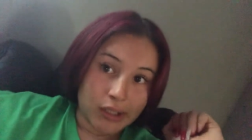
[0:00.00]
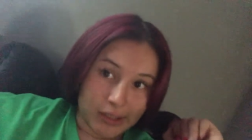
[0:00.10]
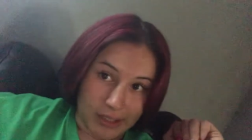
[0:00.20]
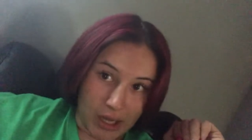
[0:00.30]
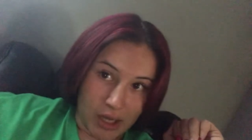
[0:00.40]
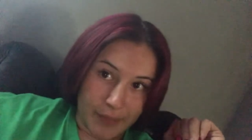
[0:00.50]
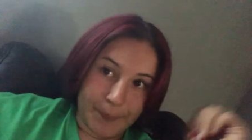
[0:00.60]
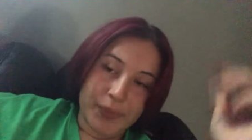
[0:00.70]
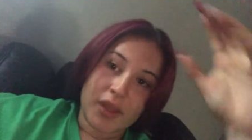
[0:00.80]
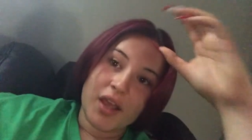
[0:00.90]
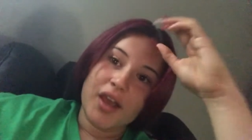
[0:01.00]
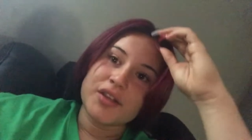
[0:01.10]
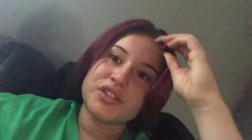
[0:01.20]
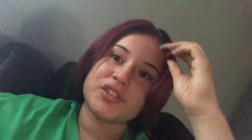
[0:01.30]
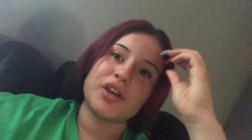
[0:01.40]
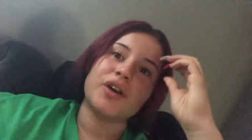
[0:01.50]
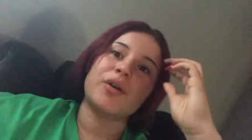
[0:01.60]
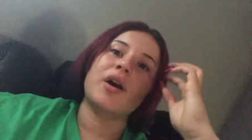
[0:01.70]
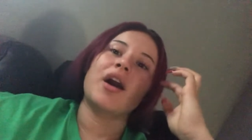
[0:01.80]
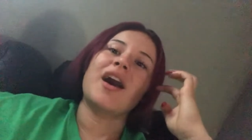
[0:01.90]
yeah.
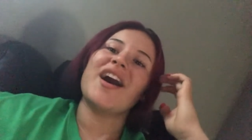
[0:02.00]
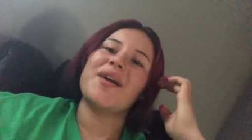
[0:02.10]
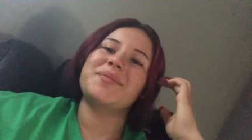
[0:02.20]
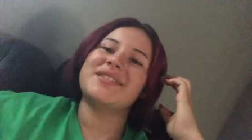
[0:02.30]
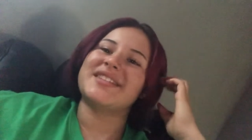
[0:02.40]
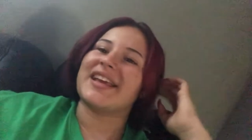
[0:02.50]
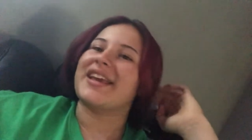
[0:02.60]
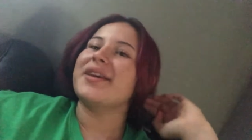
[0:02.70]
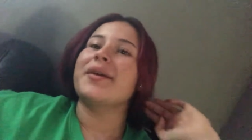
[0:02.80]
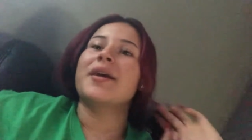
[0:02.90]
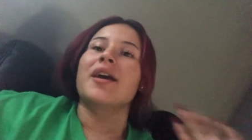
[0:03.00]
So, update.